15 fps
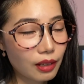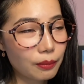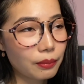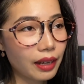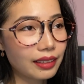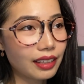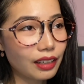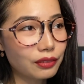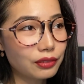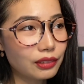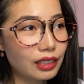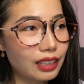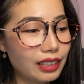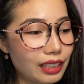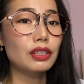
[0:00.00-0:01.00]
But
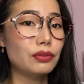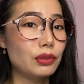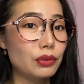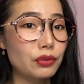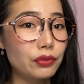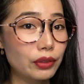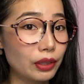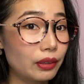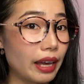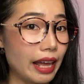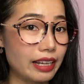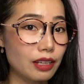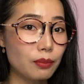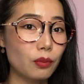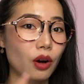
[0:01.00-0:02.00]
thankfully, if you fail
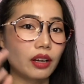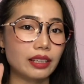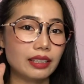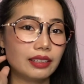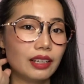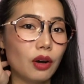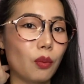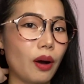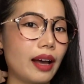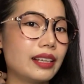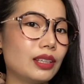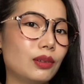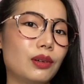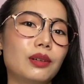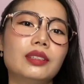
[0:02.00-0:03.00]
any mod in year
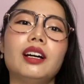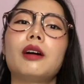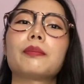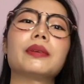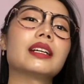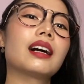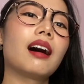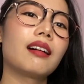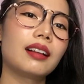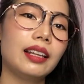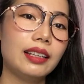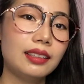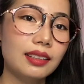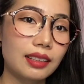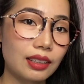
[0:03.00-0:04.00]
1, you will not be
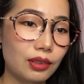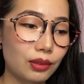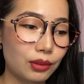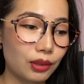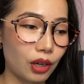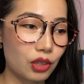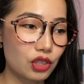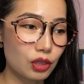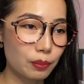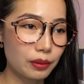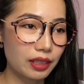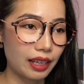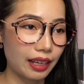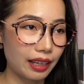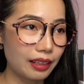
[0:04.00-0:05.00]
calculated into your
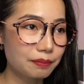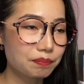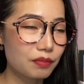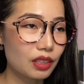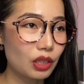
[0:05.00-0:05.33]
GPA.